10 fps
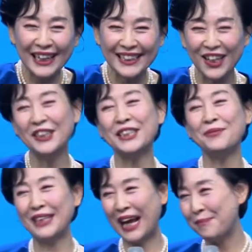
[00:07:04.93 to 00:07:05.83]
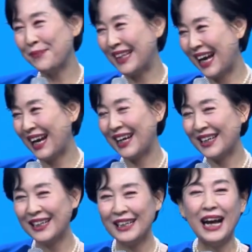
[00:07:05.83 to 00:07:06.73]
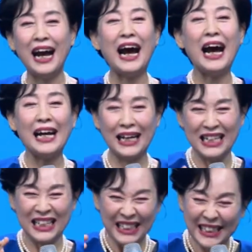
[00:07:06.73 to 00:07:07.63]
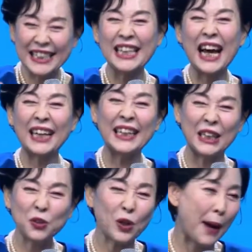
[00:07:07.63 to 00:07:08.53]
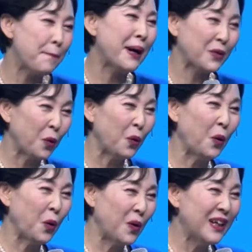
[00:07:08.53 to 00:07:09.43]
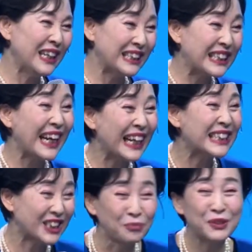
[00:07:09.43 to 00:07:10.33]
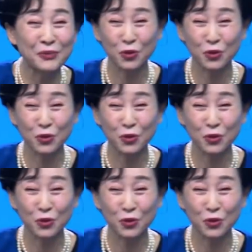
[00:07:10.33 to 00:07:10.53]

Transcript: to be there for 2 hours for the naggings. So I decided